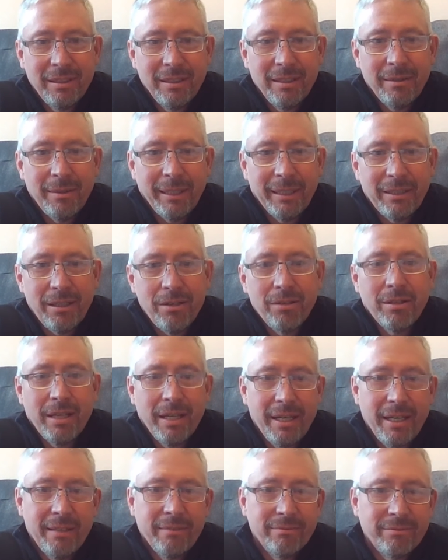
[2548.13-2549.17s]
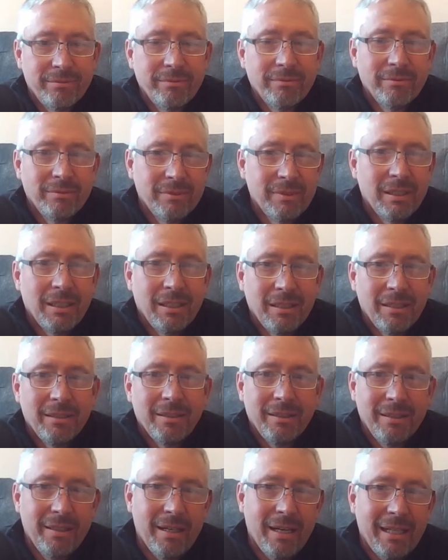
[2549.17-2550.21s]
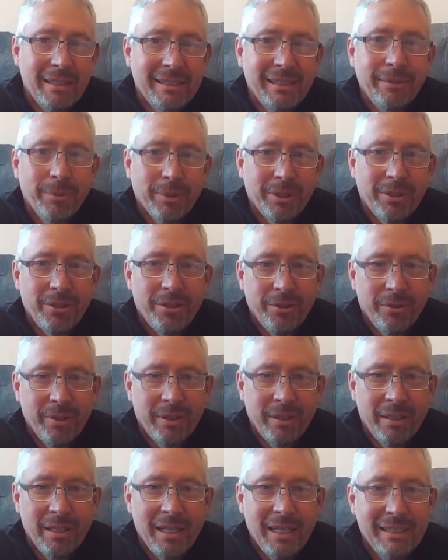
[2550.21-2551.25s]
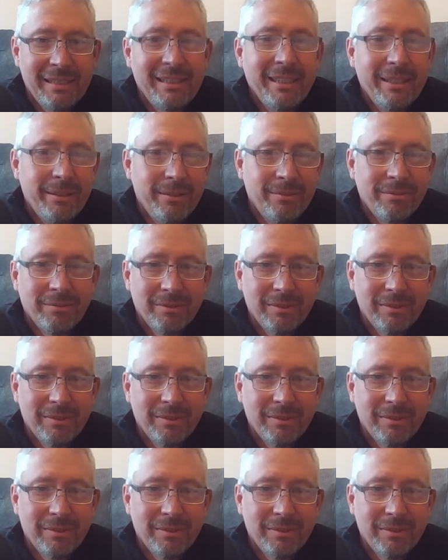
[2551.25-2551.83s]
I'm like, okay, I see what they're doing. I see